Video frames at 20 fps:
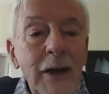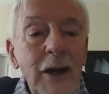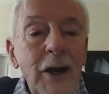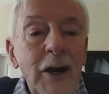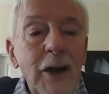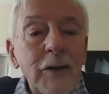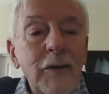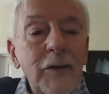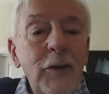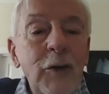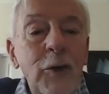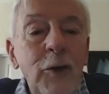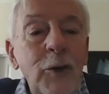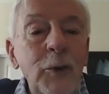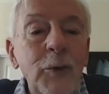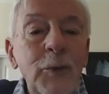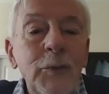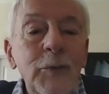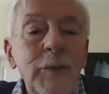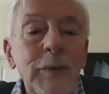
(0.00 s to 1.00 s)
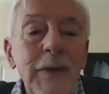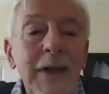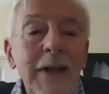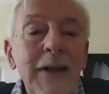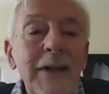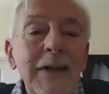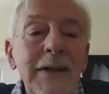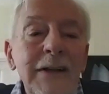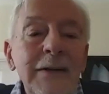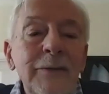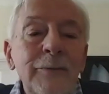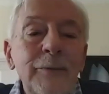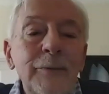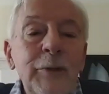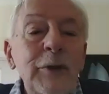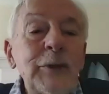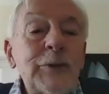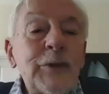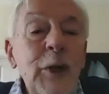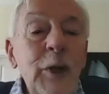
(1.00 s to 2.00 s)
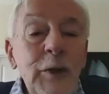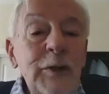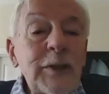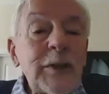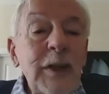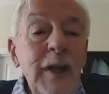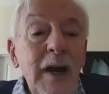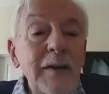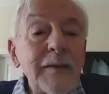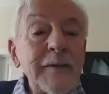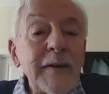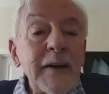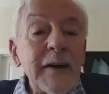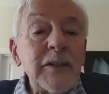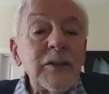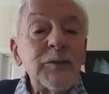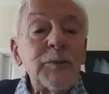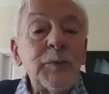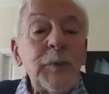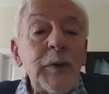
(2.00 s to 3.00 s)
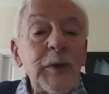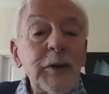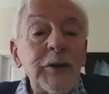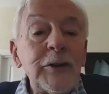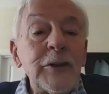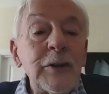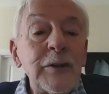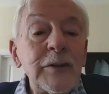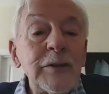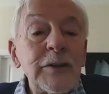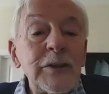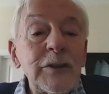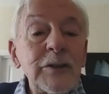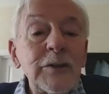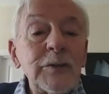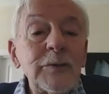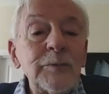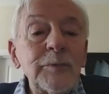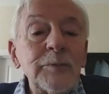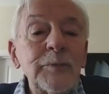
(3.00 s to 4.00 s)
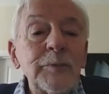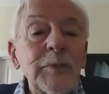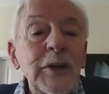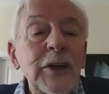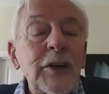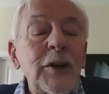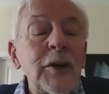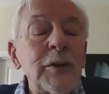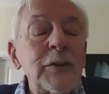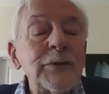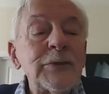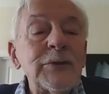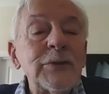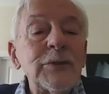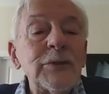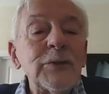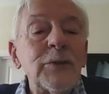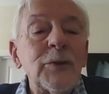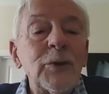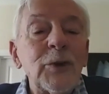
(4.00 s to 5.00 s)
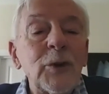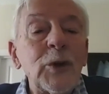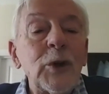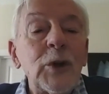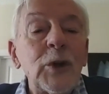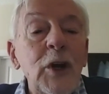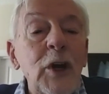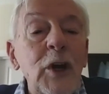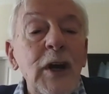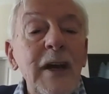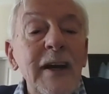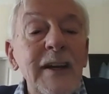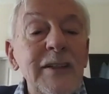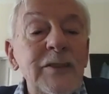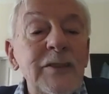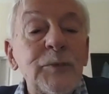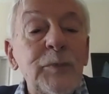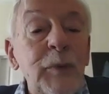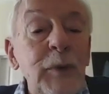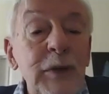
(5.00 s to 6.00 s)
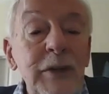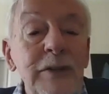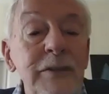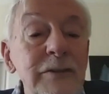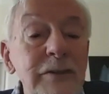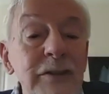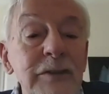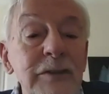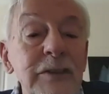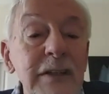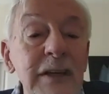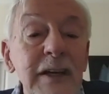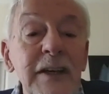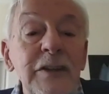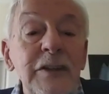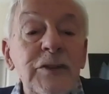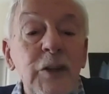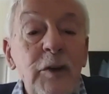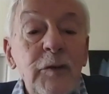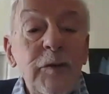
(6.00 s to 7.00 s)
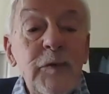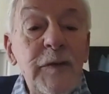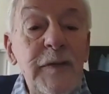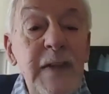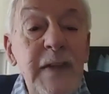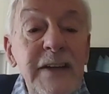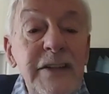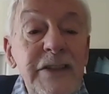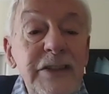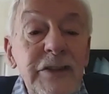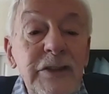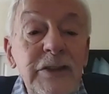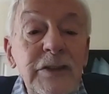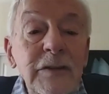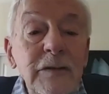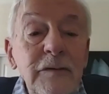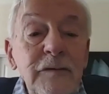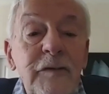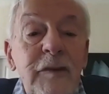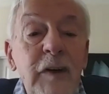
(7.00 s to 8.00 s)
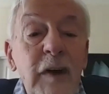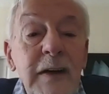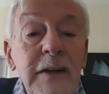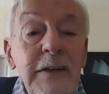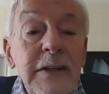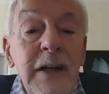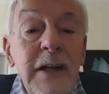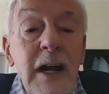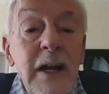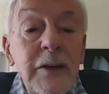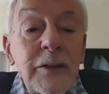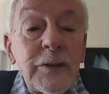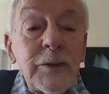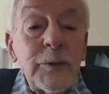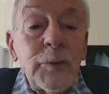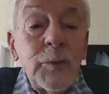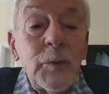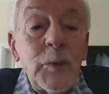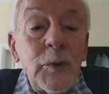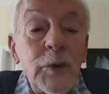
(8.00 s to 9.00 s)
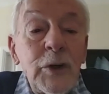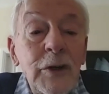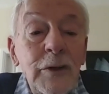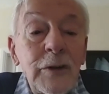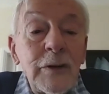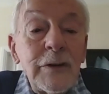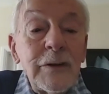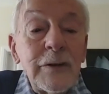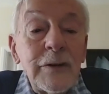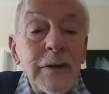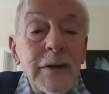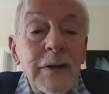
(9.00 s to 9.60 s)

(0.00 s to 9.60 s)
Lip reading: of whom we don't have experience because all our experience is of this finite world.